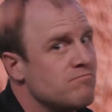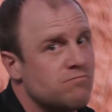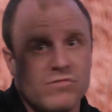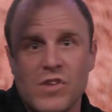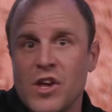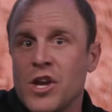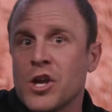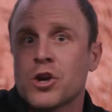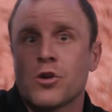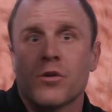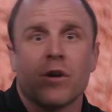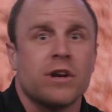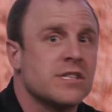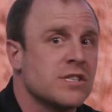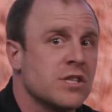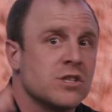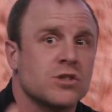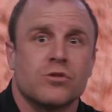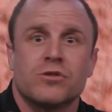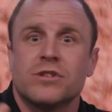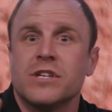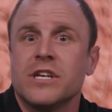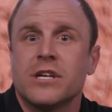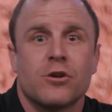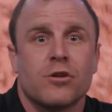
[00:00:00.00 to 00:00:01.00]

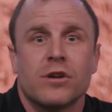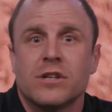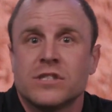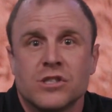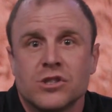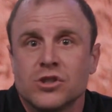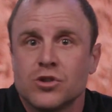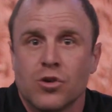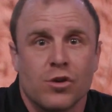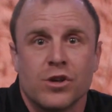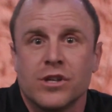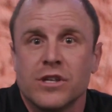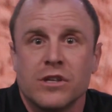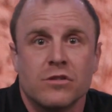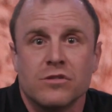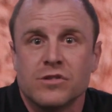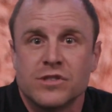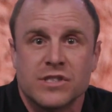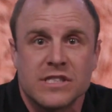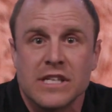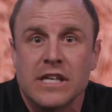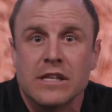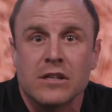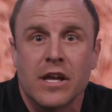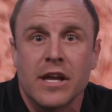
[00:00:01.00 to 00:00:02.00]
increases or decreases your yield
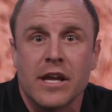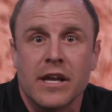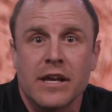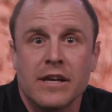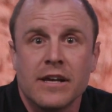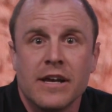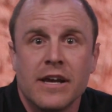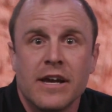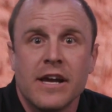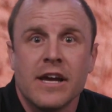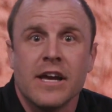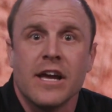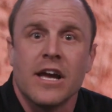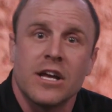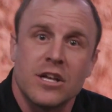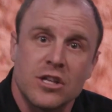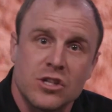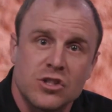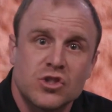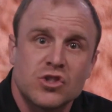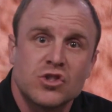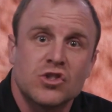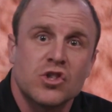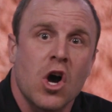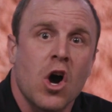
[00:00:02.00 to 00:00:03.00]
ceiling. It
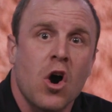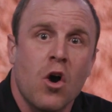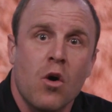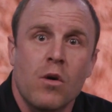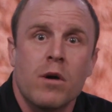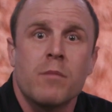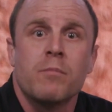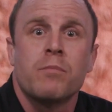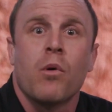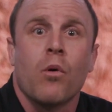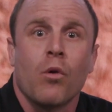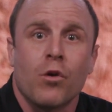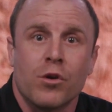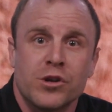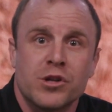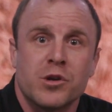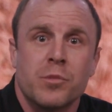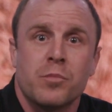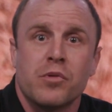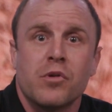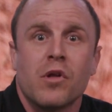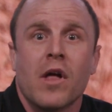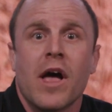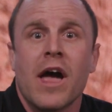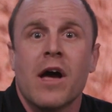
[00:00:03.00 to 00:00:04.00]
is so important
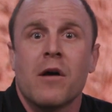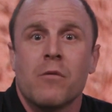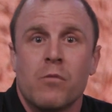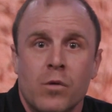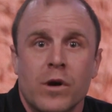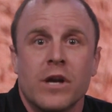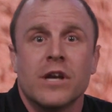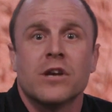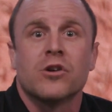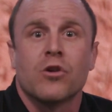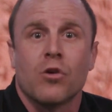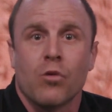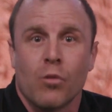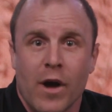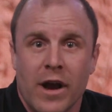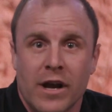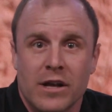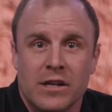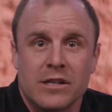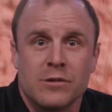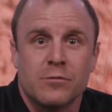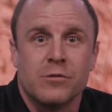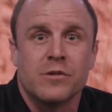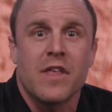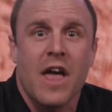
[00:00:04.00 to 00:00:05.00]
to plant wheat
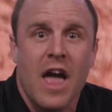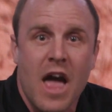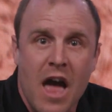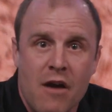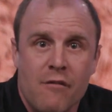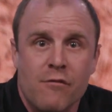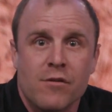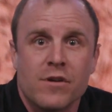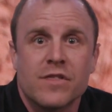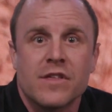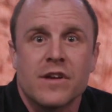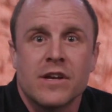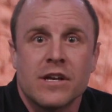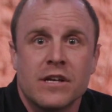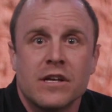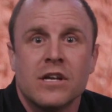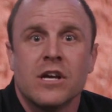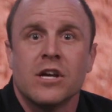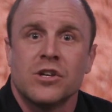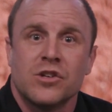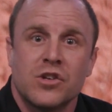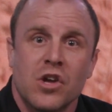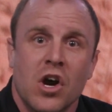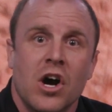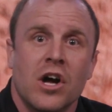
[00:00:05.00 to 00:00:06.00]
correctly with everything
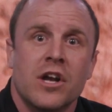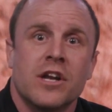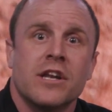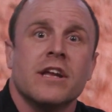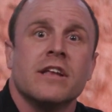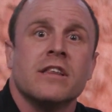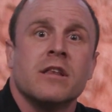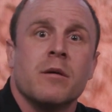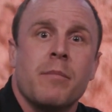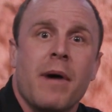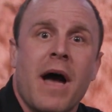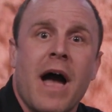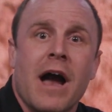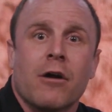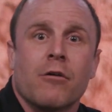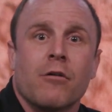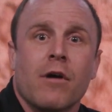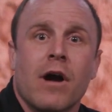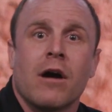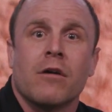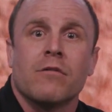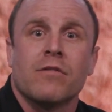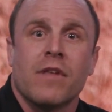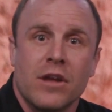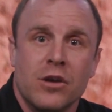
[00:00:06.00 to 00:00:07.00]
done in the
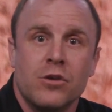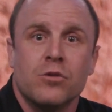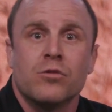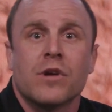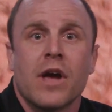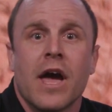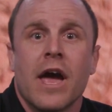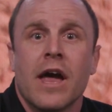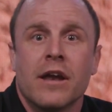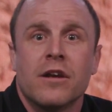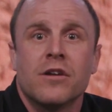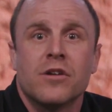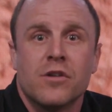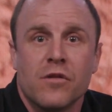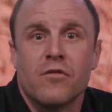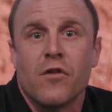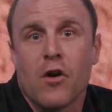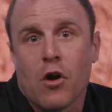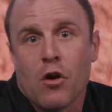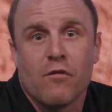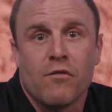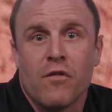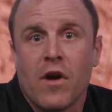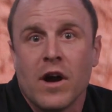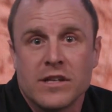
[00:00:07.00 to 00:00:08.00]
background that you can to
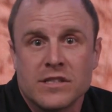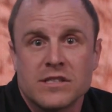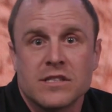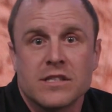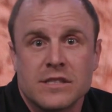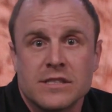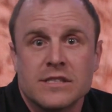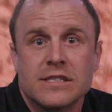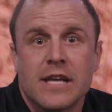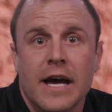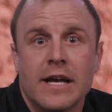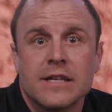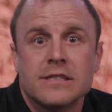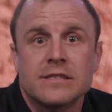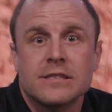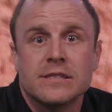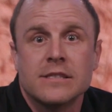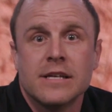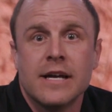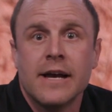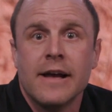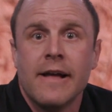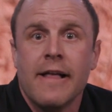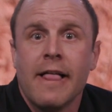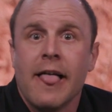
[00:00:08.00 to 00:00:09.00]
verify success.
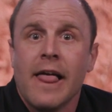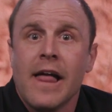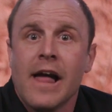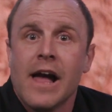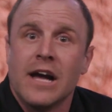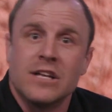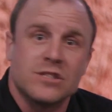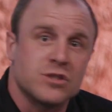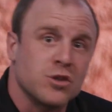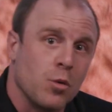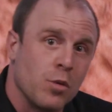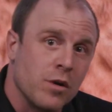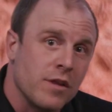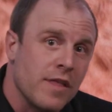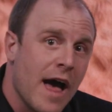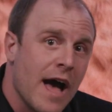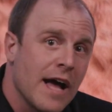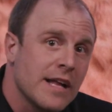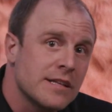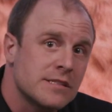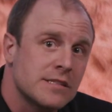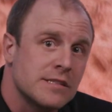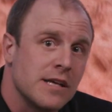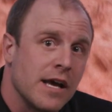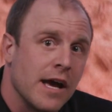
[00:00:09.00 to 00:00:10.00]
And so with
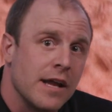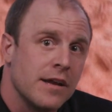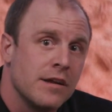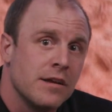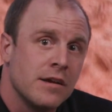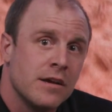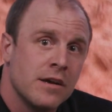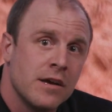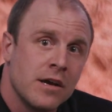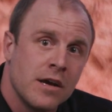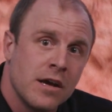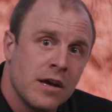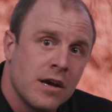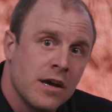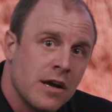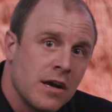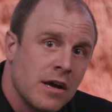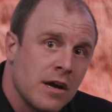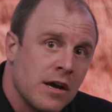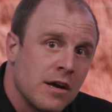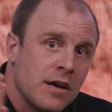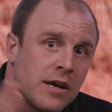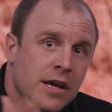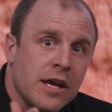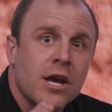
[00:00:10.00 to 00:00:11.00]
that said,
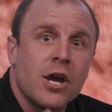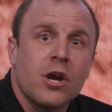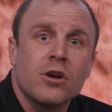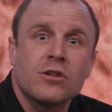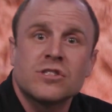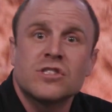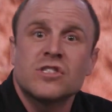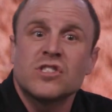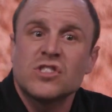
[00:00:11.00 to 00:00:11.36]
here's